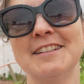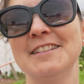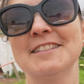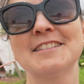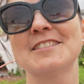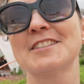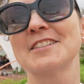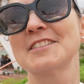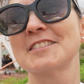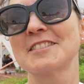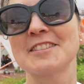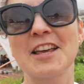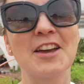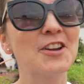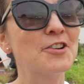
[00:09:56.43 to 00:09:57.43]
It's just
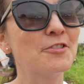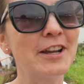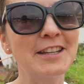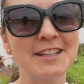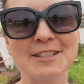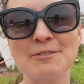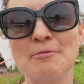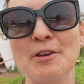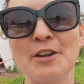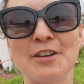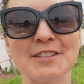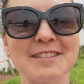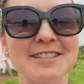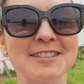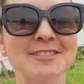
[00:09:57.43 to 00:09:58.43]
a great
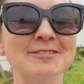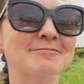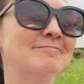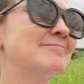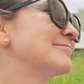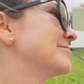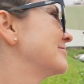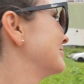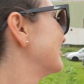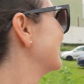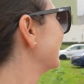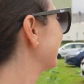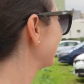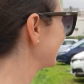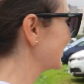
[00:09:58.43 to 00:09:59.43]
experience.
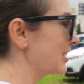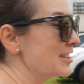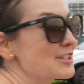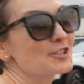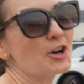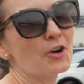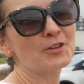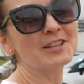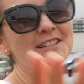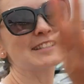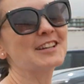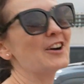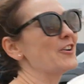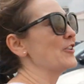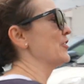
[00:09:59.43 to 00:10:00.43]
Let's go, let's
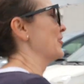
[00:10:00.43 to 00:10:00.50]
go.